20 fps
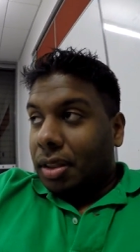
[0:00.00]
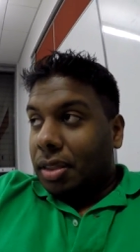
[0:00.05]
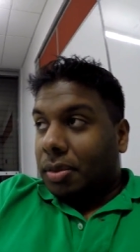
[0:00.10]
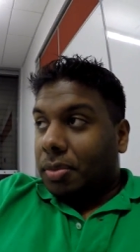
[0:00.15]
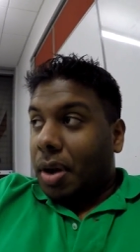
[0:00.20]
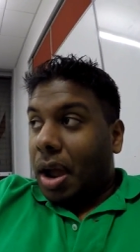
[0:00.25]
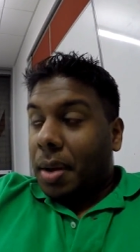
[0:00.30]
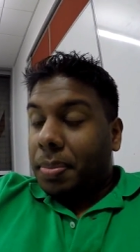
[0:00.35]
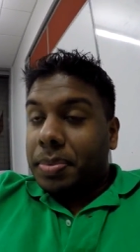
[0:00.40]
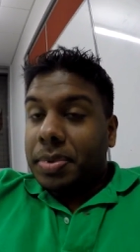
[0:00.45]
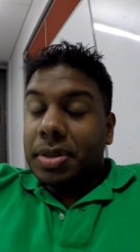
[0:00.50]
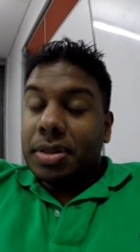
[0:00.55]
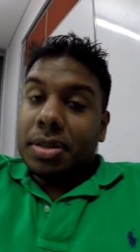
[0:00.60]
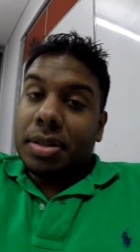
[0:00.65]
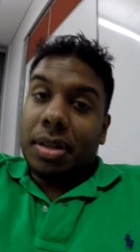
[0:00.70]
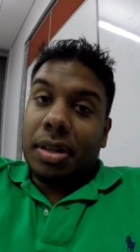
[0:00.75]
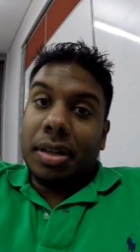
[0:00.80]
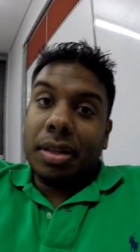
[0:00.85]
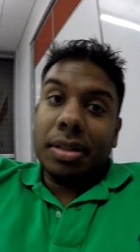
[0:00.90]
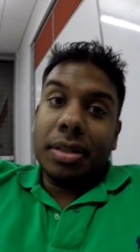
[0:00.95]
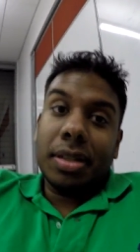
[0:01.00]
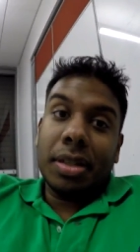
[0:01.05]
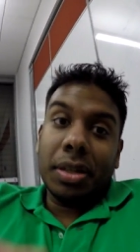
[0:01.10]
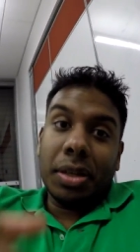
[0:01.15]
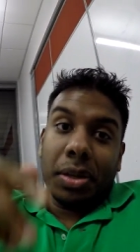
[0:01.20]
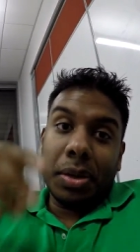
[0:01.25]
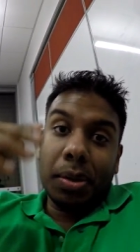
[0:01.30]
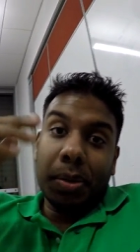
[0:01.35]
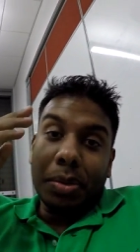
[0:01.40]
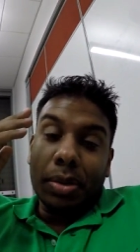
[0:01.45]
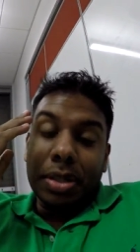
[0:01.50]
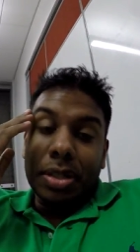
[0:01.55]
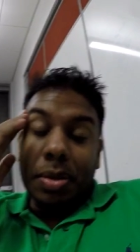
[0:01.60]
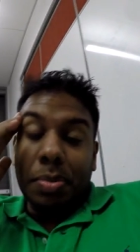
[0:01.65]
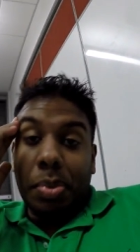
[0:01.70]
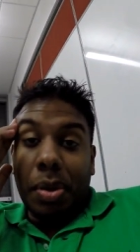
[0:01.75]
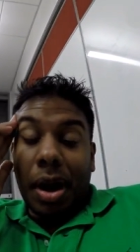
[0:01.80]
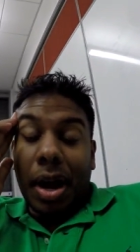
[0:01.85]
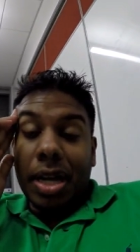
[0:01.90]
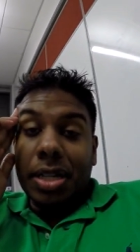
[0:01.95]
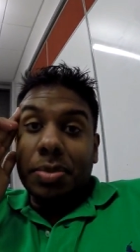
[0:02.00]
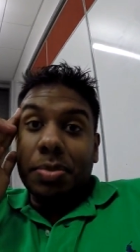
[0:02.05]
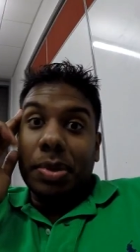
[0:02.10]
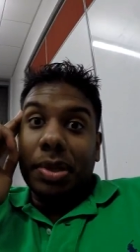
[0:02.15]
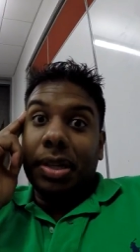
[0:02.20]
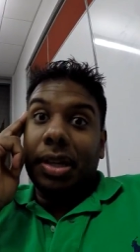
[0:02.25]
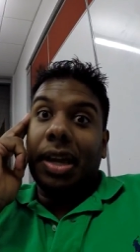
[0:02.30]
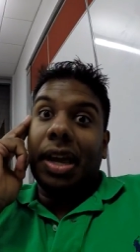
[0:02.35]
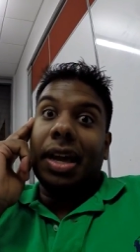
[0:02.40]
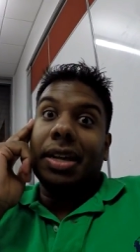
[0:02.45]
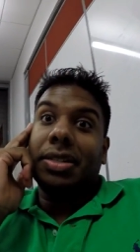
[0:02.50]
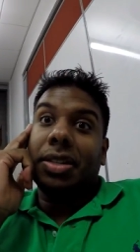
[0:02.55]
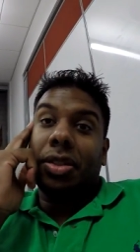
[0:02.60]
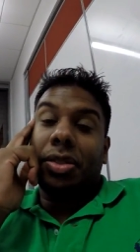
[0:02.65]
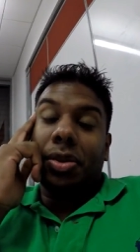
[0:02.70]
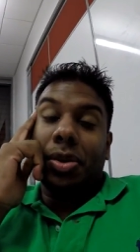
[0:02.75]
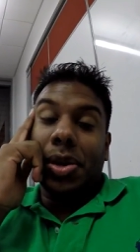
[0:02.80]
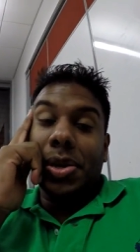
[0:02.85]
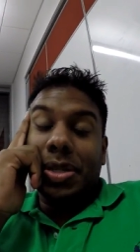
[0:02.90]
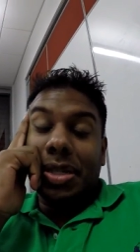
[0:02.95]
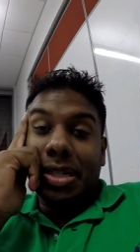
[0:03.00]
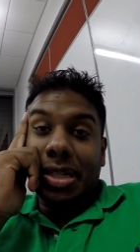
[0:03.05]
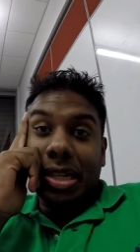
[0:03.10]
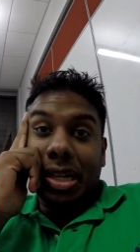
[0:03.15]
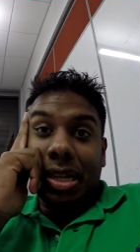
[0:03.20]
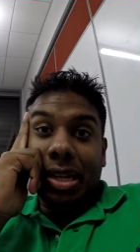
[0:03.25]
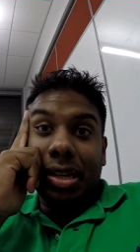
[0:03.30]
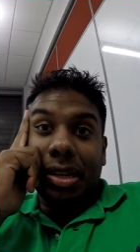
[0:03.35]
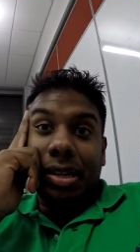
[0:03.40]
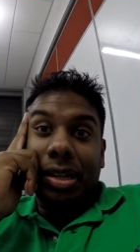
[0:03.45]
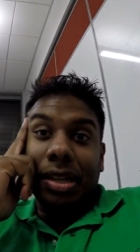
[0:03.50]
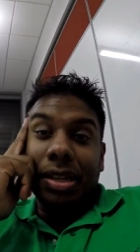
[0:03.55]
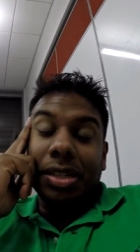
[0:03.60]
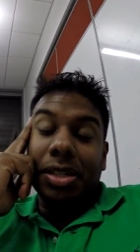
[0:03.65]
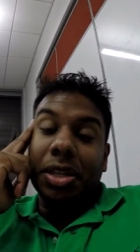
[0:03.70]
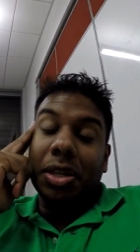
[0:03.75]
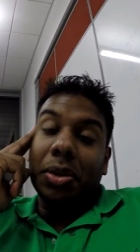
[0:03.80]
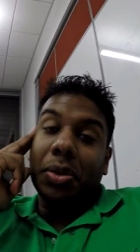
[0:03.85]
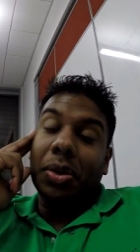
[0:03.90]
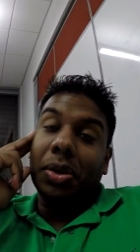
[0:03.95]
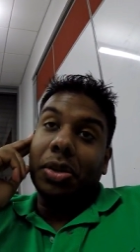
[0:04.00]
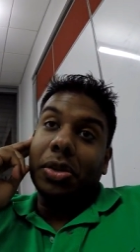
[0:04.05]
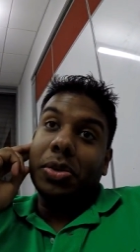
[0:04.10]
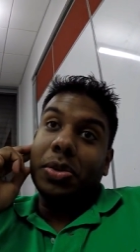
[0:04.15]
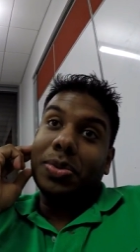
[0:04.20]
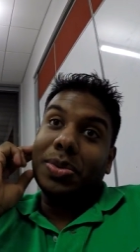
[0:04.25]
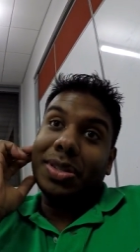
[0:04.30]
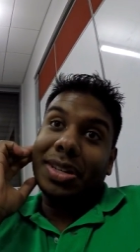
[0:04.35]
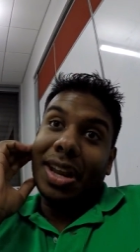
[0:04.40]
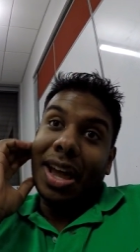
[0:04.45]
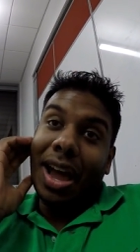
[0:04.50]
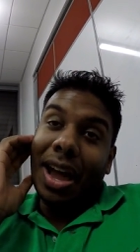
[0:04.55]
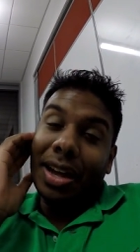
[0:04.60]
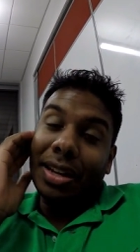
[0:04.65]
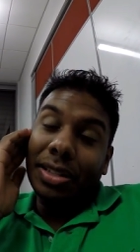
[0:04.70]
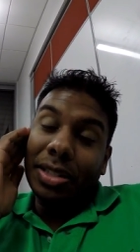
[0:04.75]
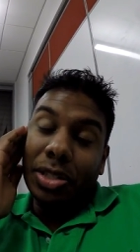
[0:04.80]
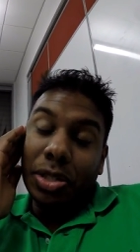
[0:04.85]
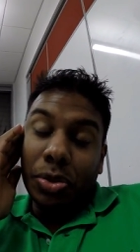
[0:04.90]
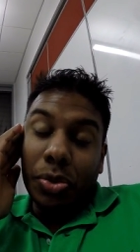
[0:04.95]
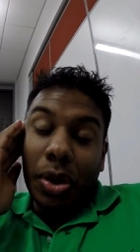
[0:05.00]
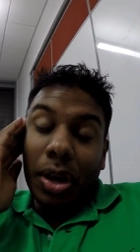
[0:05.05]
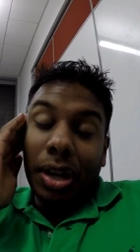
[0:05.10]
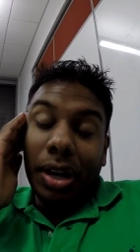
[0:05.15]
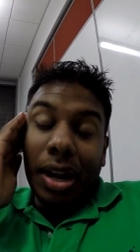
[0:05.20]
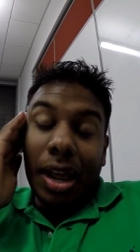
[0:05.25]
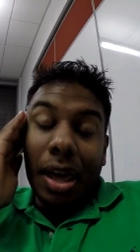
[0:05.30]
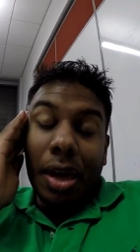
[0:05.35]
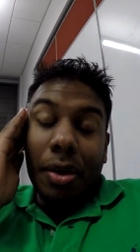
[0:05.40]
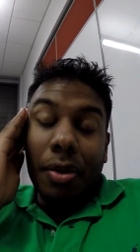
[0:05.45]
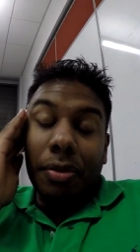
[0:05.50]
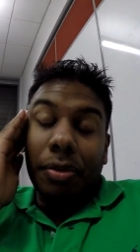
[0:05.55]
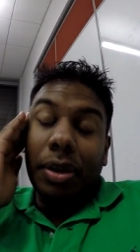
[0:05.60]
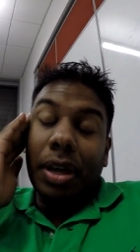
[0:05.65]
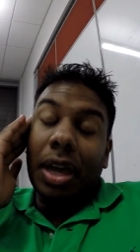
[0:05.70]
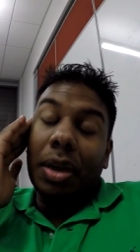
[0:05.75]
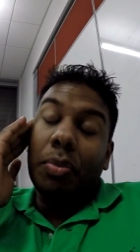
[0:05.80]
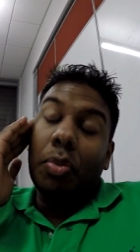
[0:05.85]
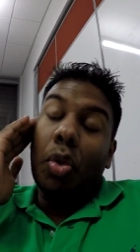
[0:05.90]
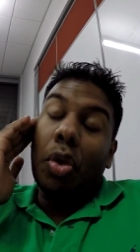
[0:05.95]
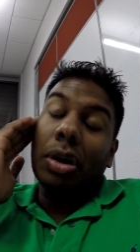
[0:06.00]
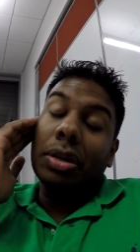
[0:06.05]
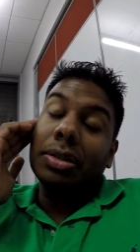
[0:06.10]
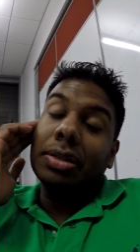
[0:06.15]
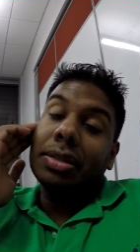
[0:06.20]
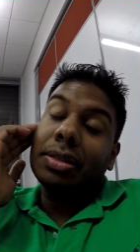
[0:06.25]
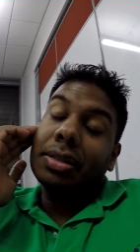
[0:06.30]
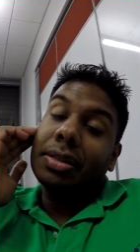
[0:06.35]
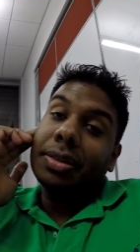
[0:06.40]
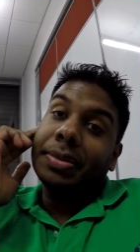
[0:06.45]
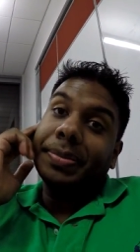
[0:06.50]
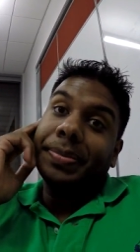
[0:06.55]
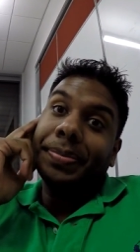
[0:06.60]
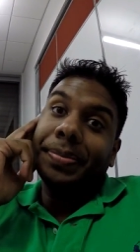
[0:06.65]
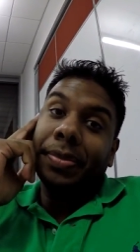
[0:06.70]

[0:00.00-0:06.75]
The Raptors continue to surprise me as a third seed, continue to lose nine straight now, game ones.